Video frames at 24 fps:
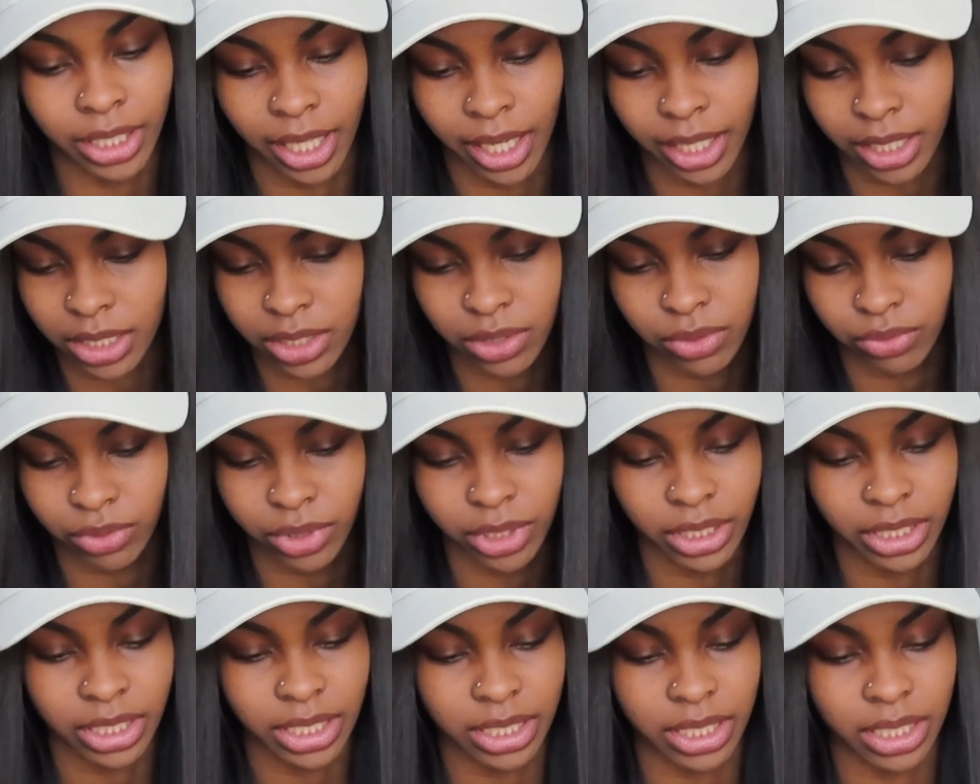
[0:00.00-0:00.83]
Like, it's
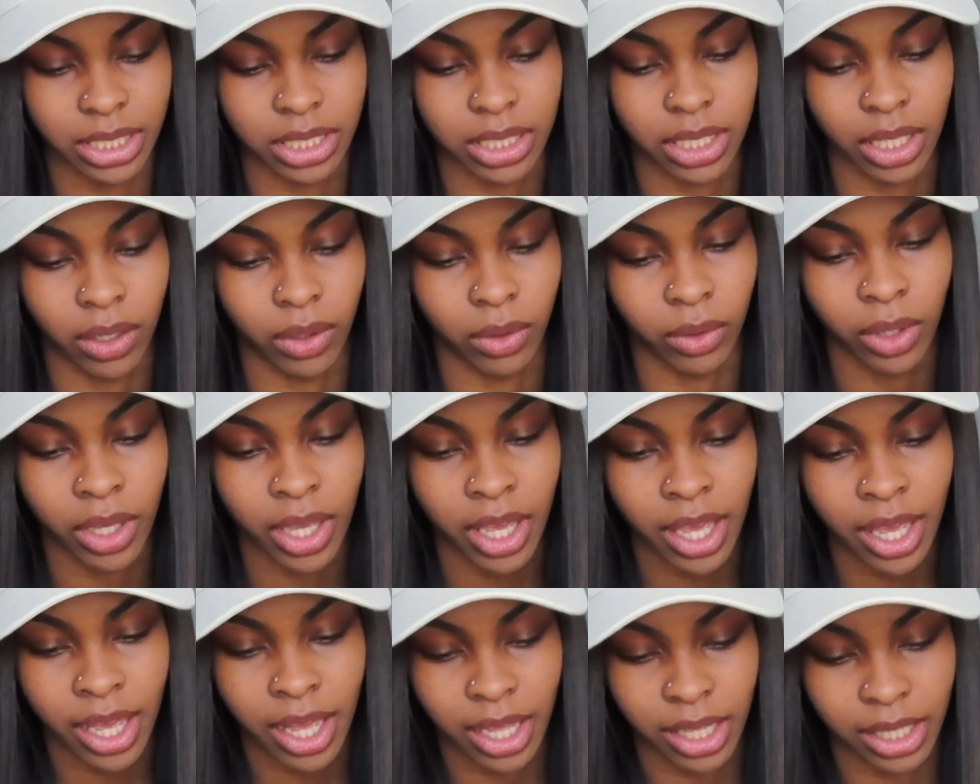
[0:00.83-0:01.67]
real easy. So
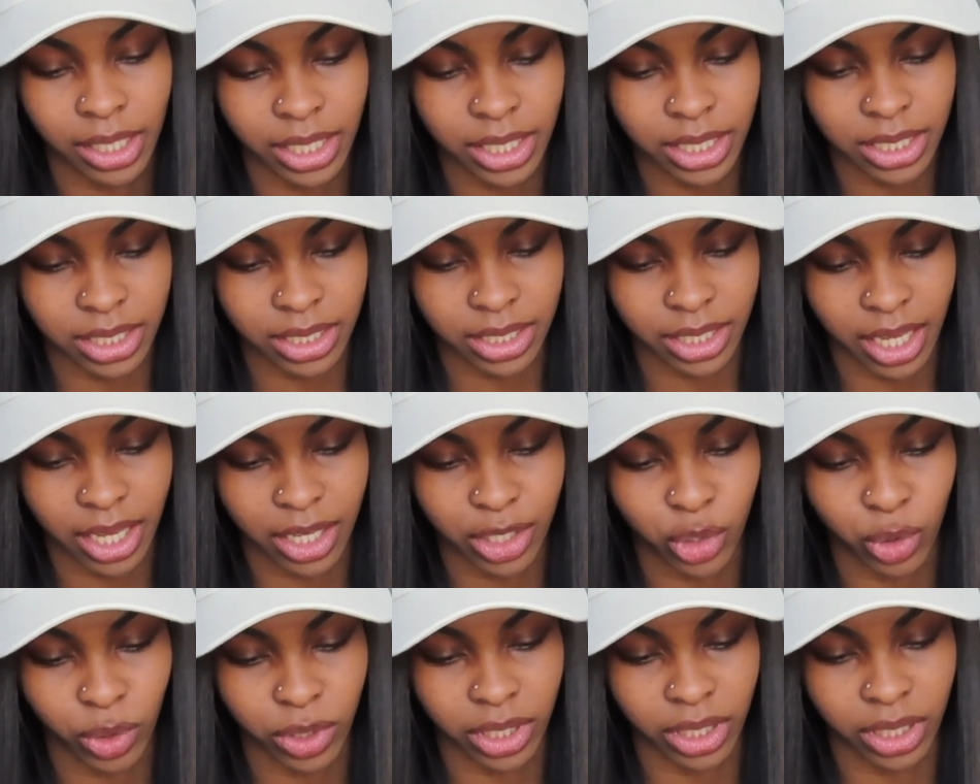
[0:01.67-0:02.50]
let's say
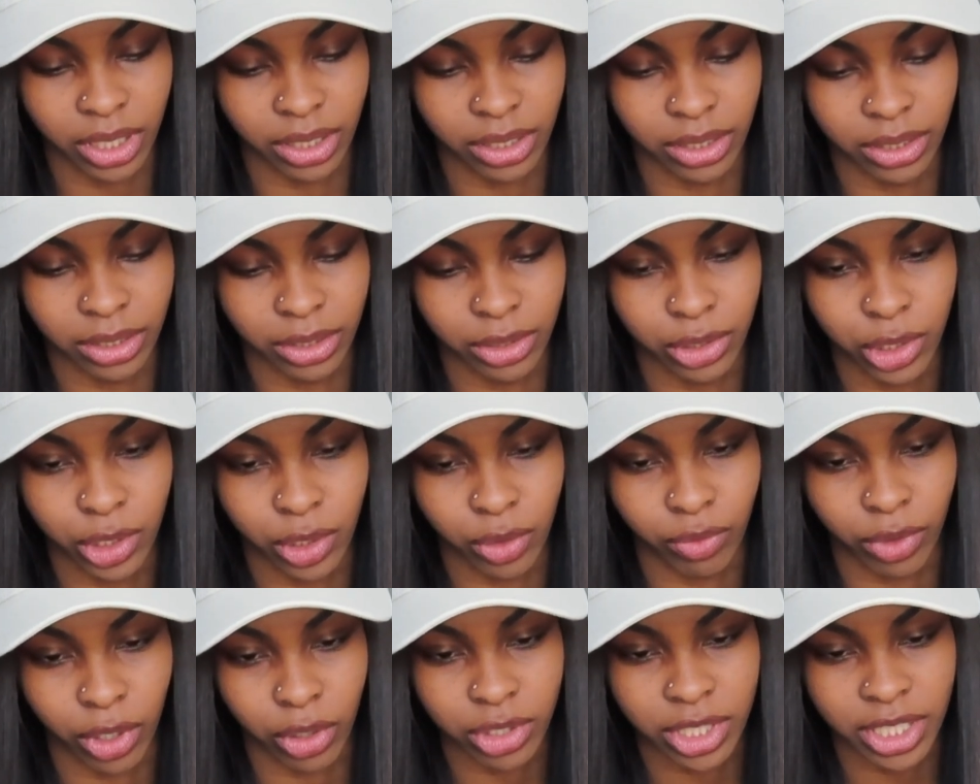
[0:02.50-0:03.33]
you can
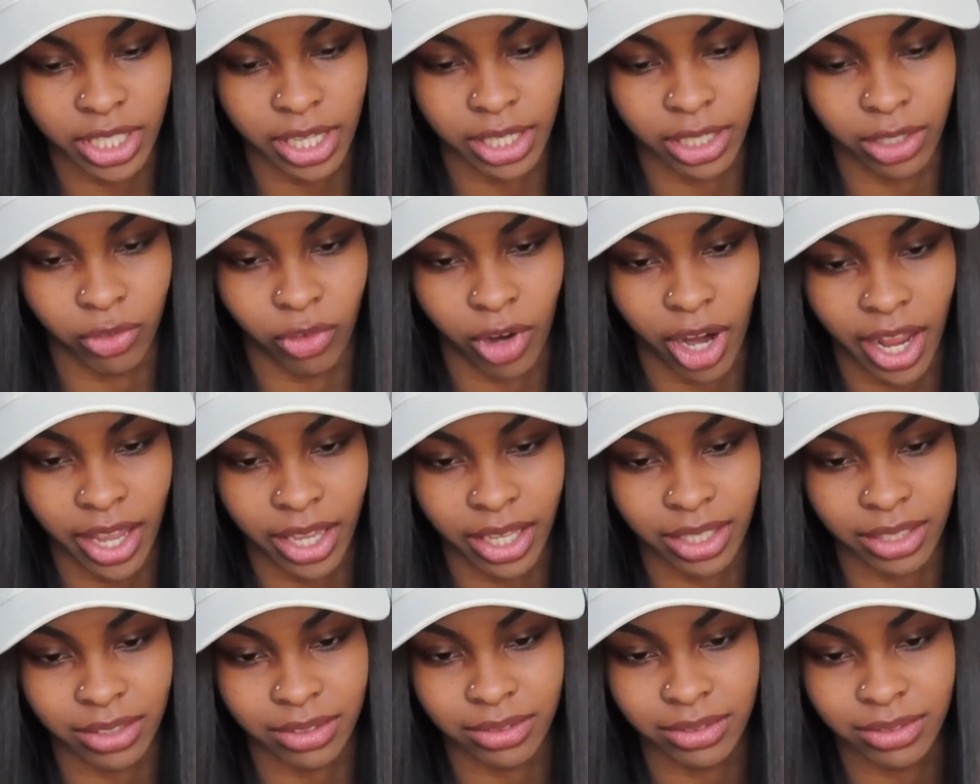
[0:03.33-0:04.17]
rotate it
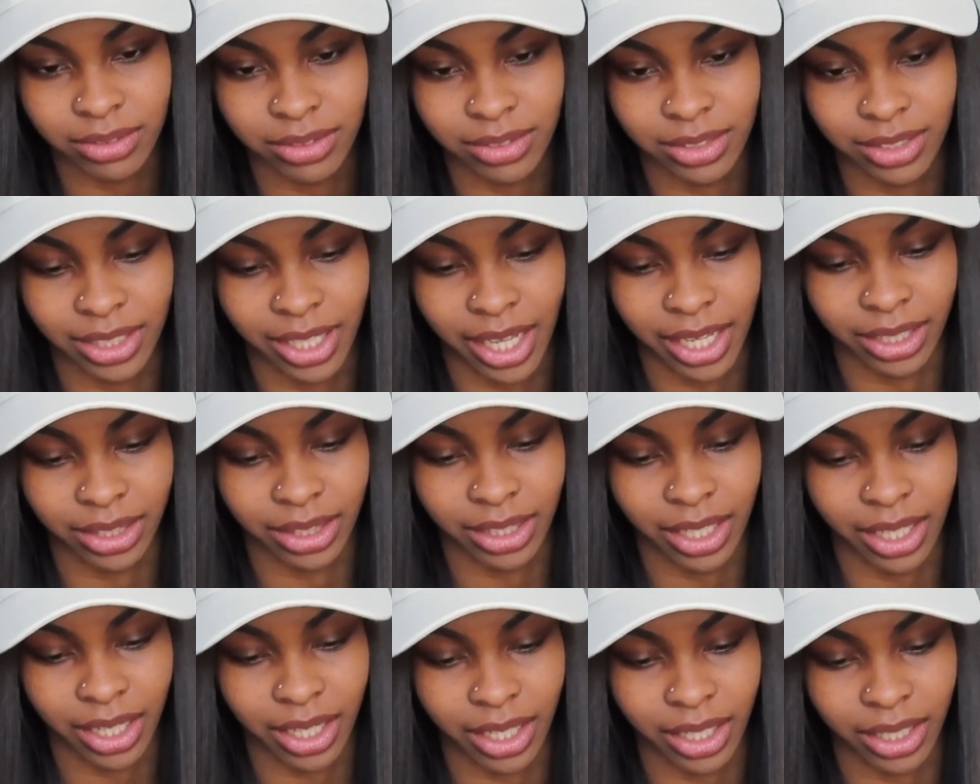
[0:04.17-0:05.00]
right like
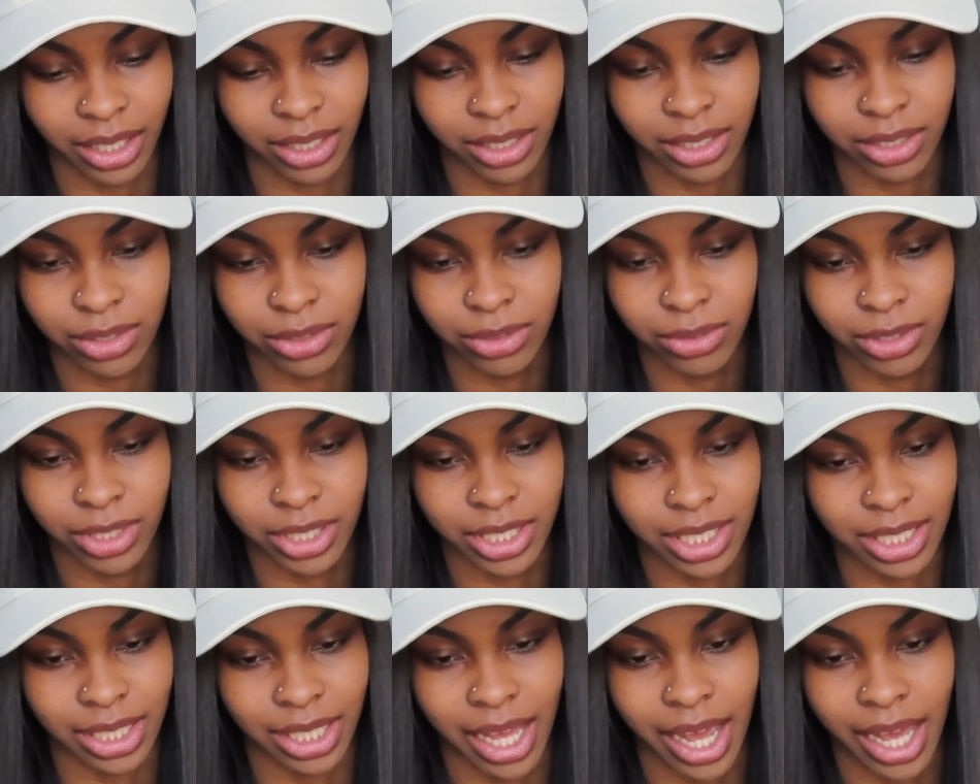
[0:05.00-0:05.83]
that. You
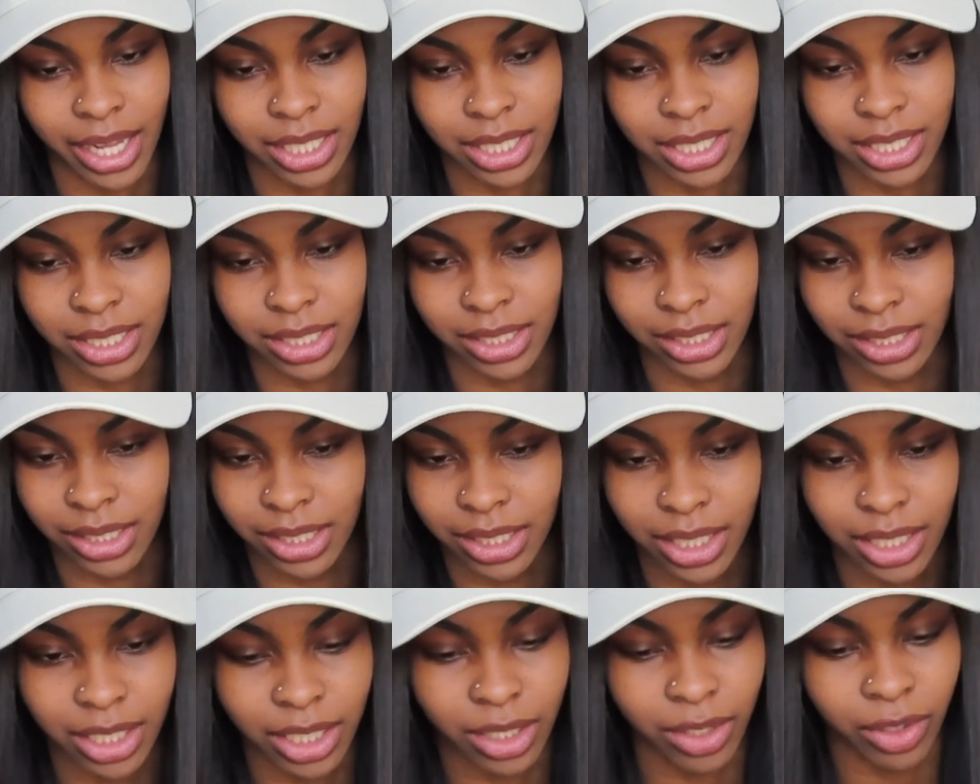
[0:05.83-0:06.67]
can slide it to the
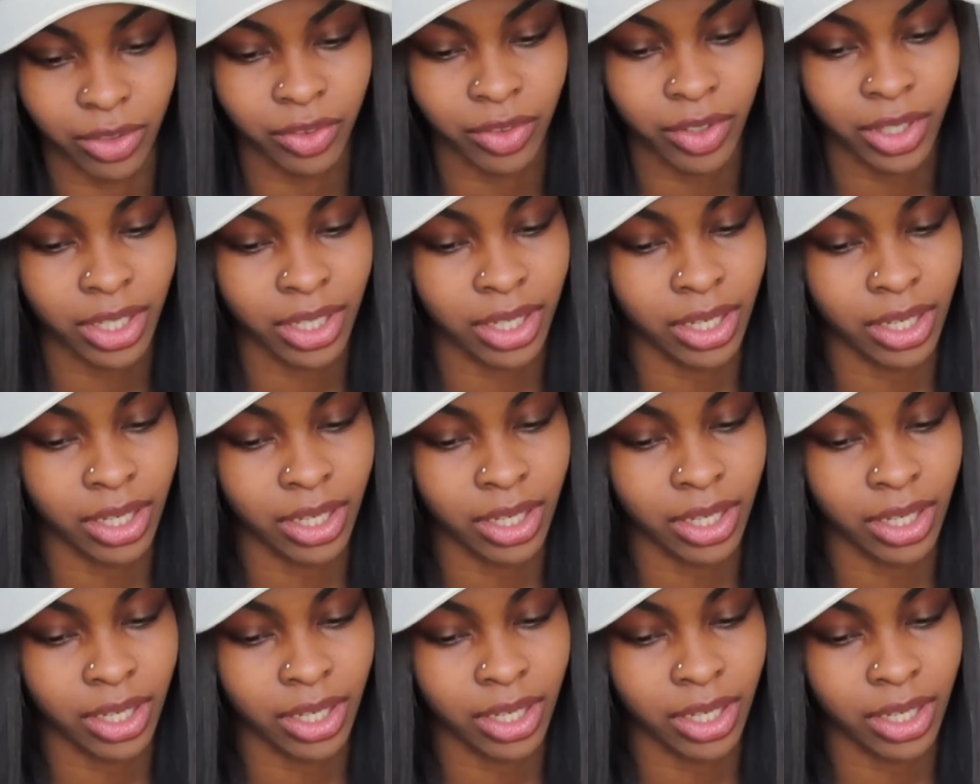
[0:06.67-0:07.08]
left.